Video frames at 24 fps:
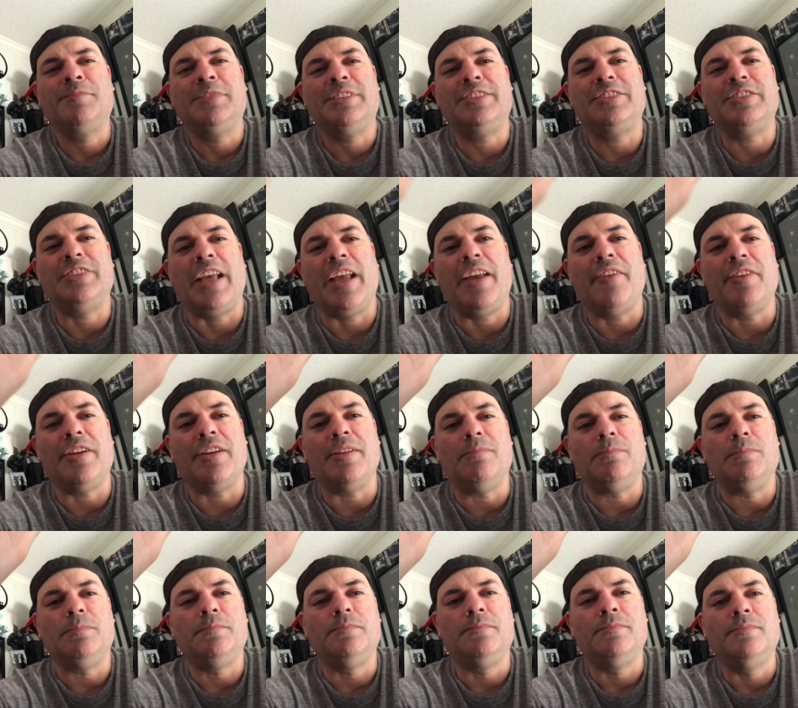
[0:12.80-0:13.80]
save
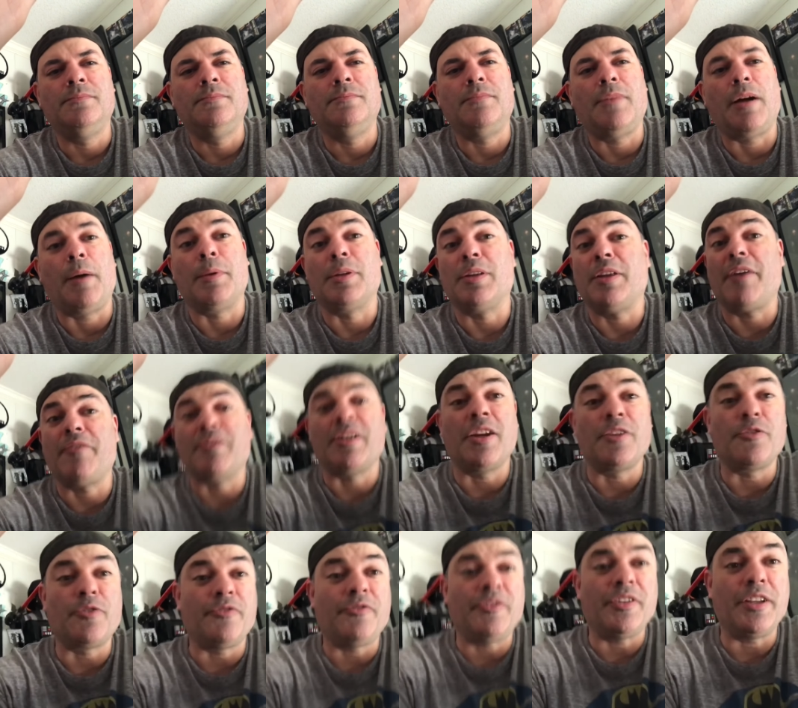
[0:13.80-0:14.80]
it. I'm
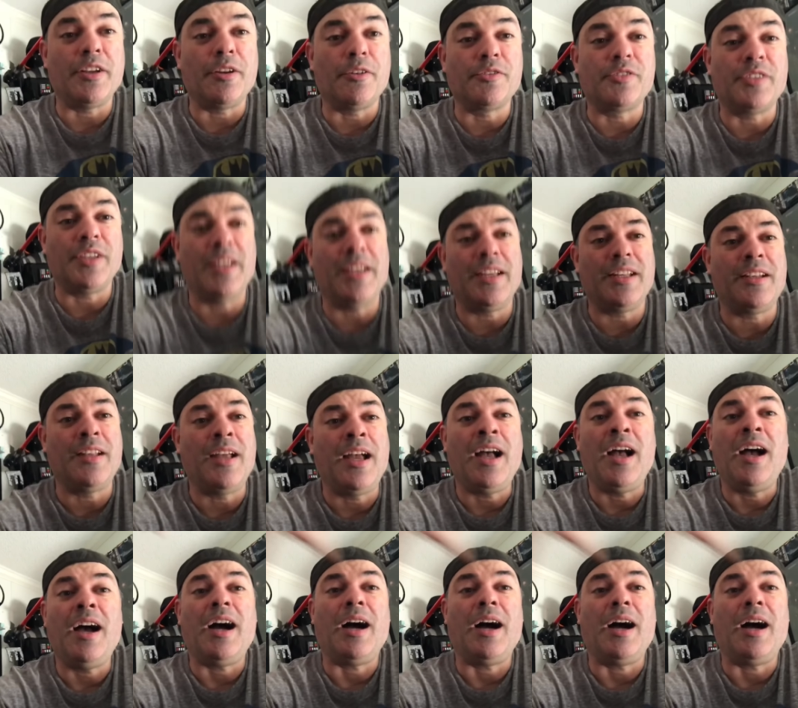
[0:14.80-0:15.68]
1,100 videos in.